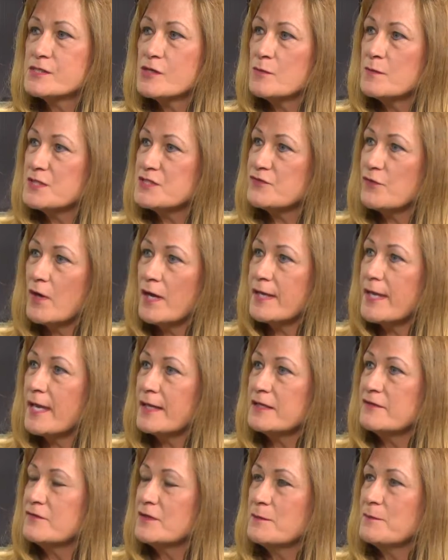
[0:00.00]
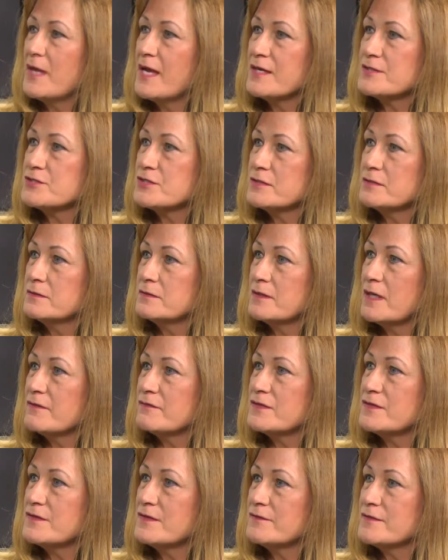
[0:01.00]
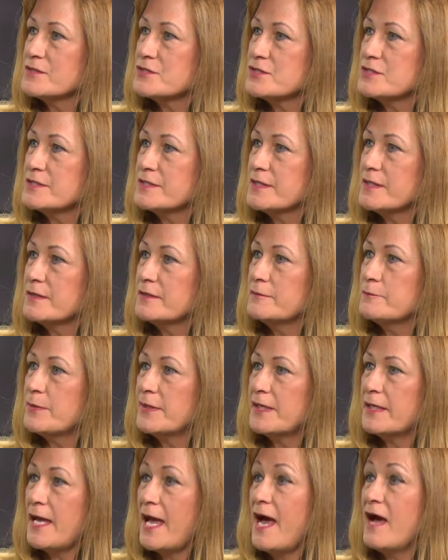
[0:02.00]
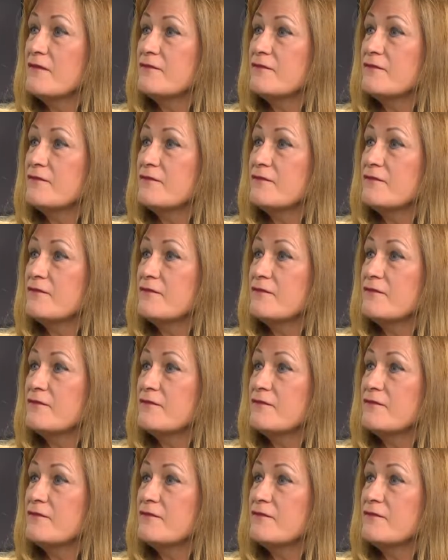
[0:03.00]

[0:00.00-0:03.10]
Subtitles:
so much I can't even imagine everything that she did, but